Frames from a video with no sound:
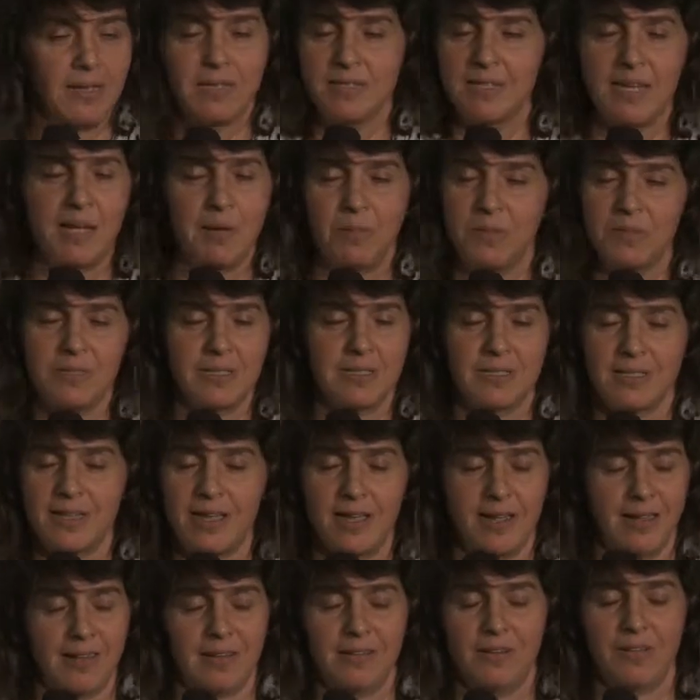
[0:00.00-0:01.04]
times it's
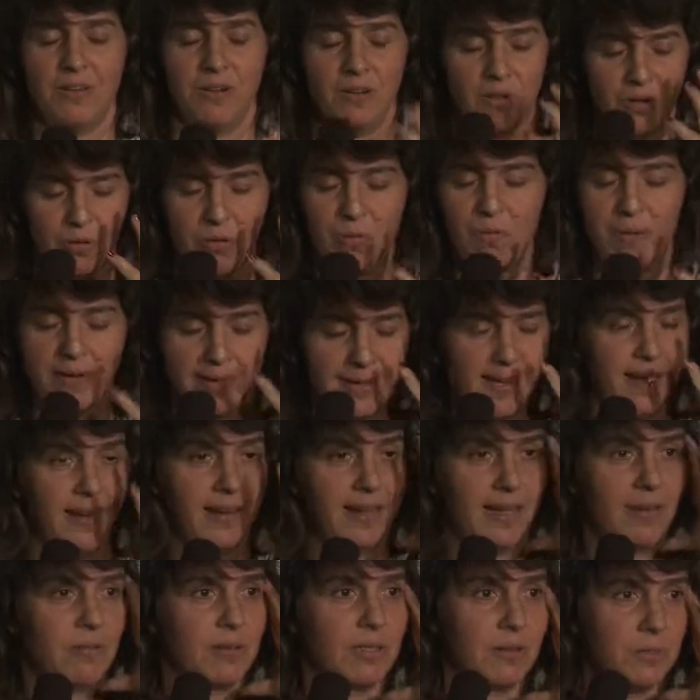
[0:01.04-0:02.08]
like, oh my God,
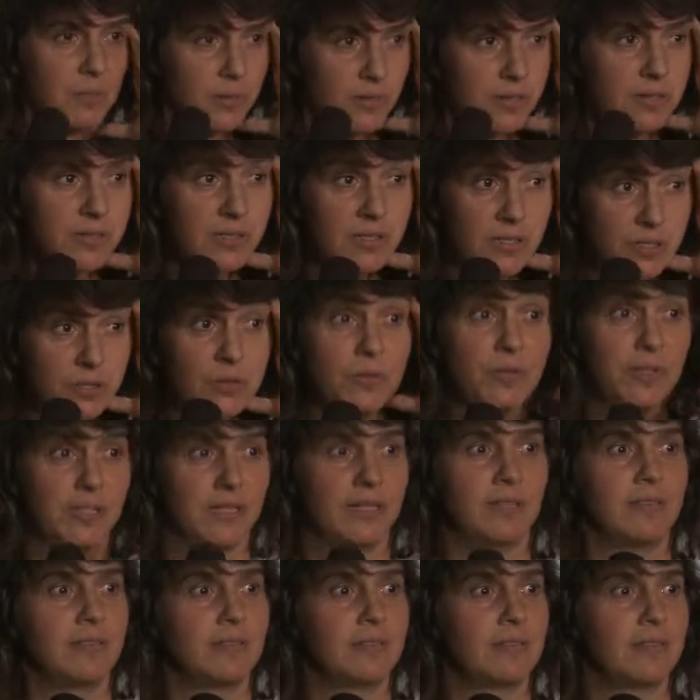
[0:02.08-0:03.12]
how can a person do
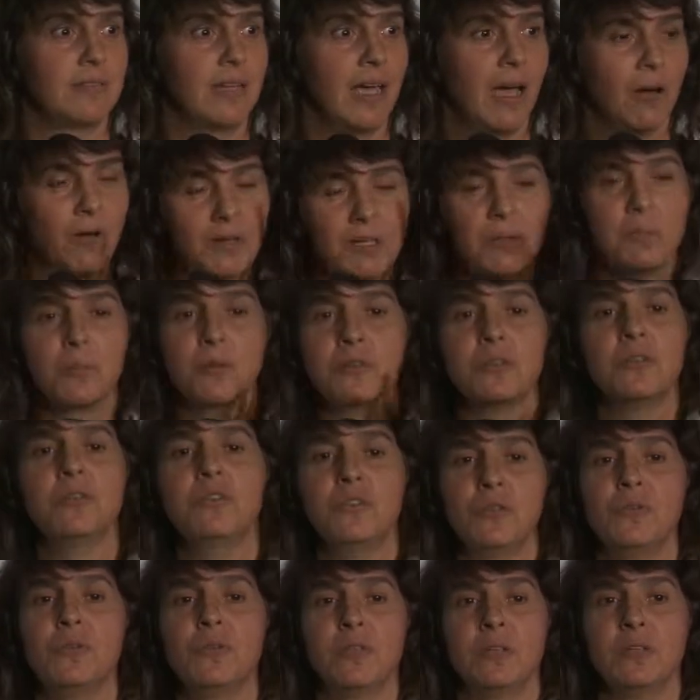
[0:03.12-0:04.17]
this? How can a person
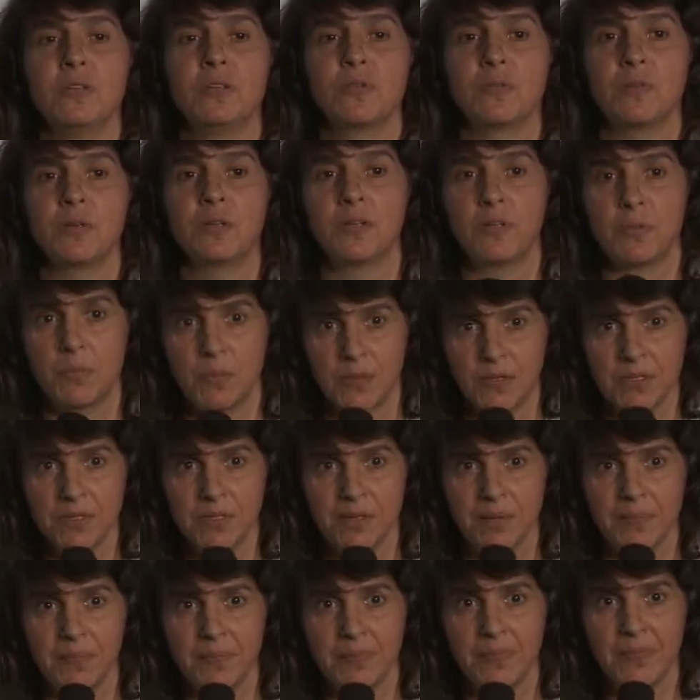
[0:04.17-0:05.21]
do this to another
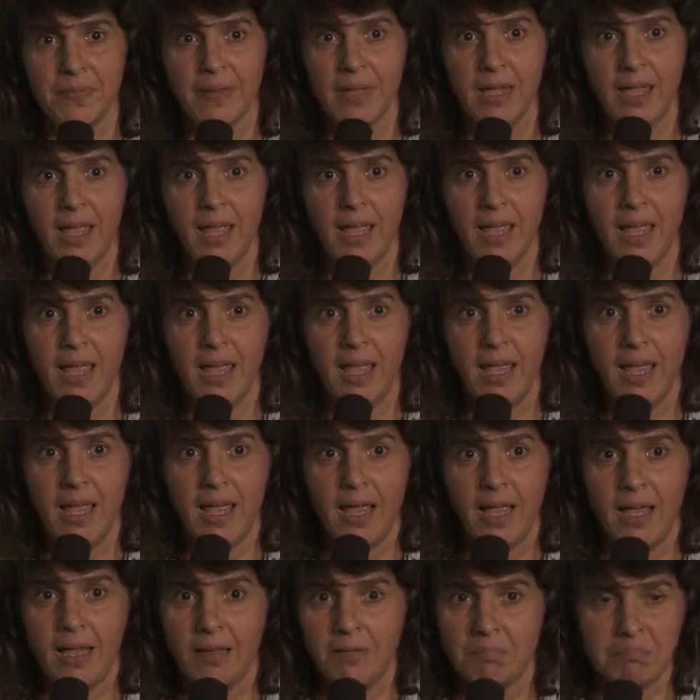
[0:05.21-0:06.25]
person?
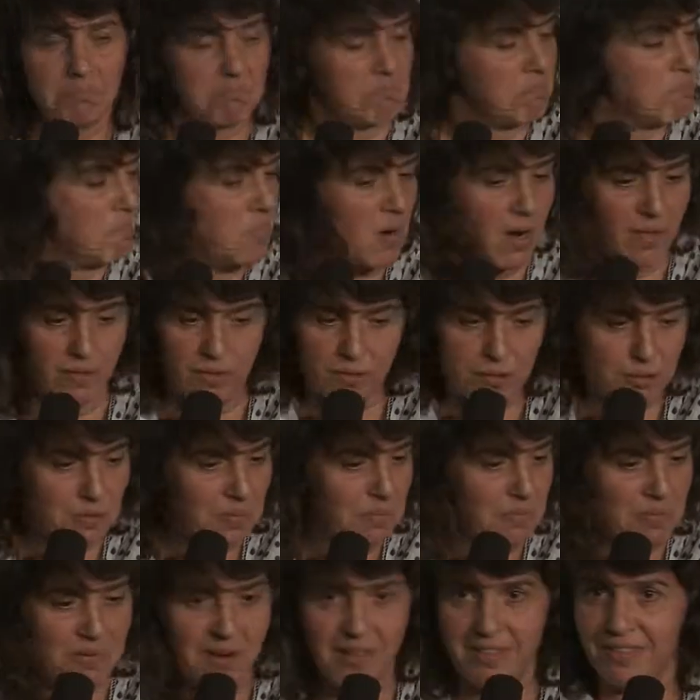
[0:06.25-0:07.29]
Brothers to
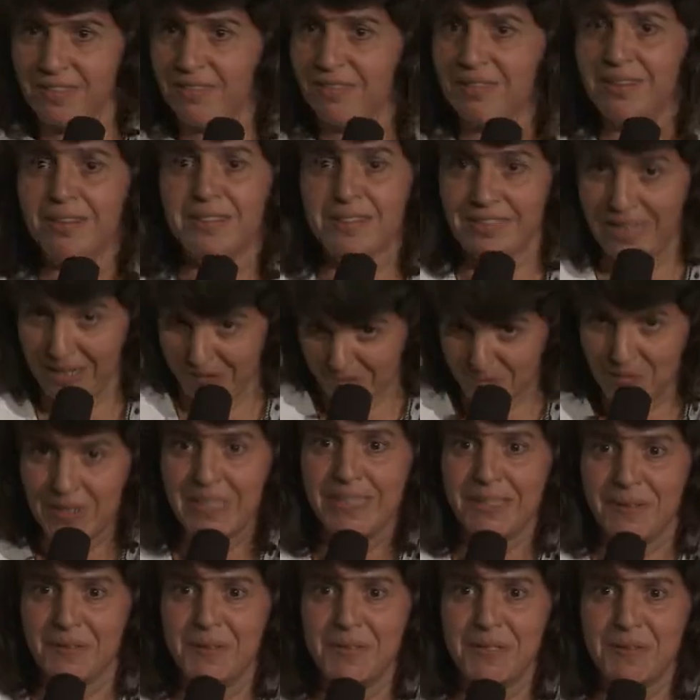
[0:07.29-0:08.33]
brothers, like
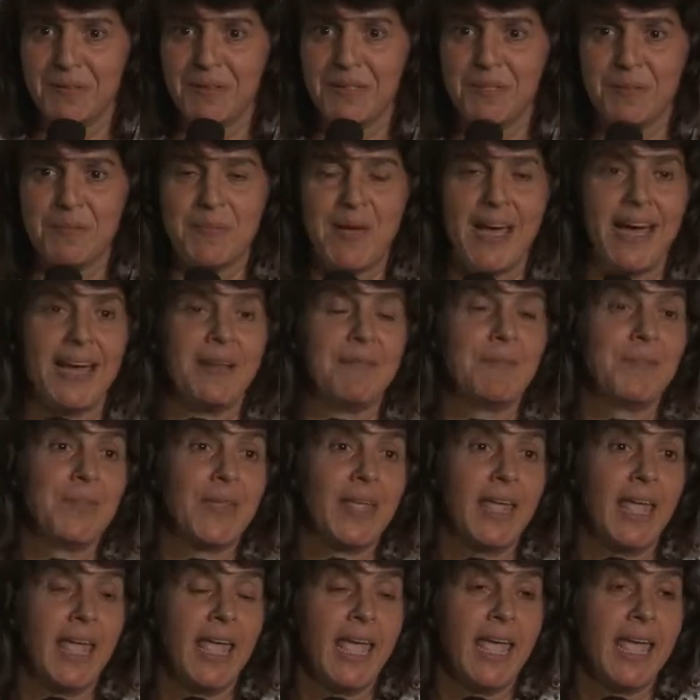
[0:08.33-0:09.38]
really, really, really bad.
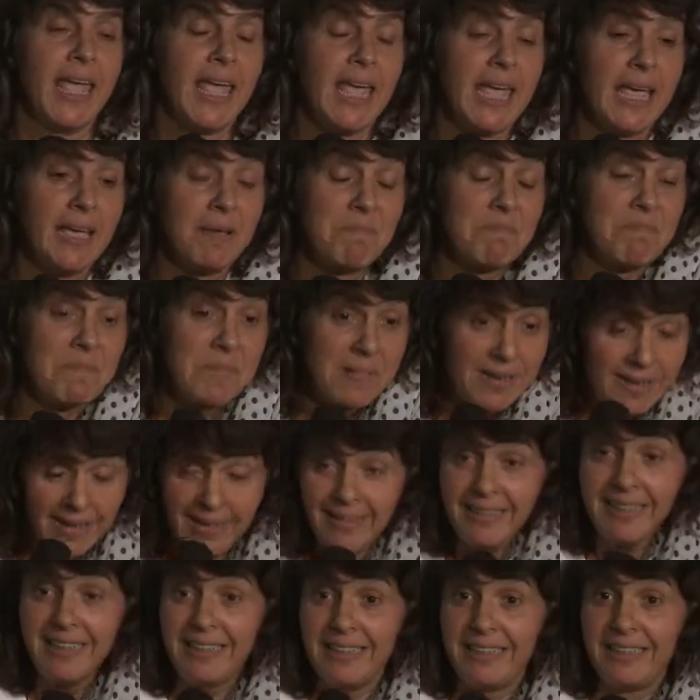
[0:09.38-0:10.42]

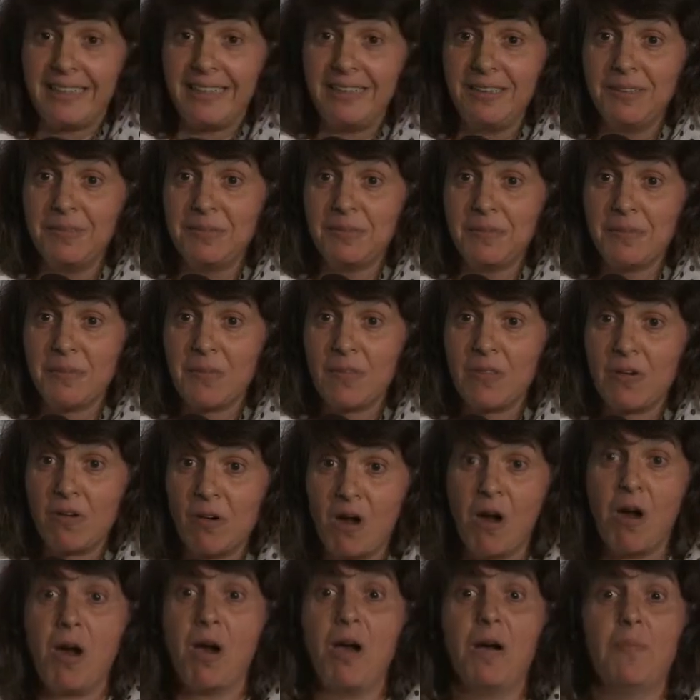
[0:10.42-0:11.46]
Luckily, there
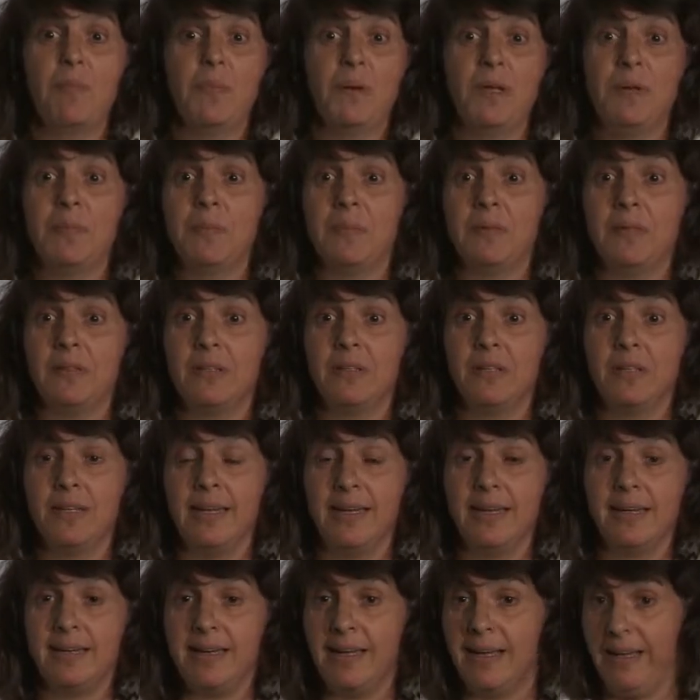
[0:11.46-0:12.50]
are people
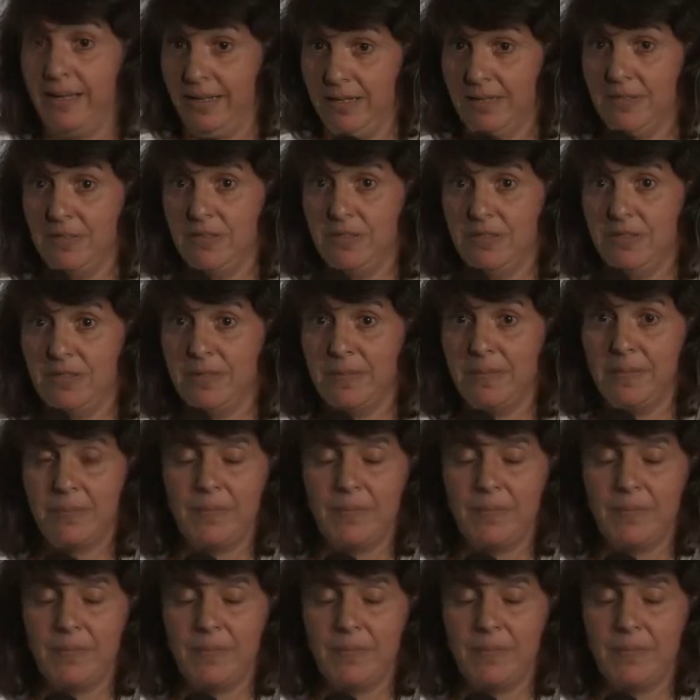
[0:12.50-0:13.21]
like us,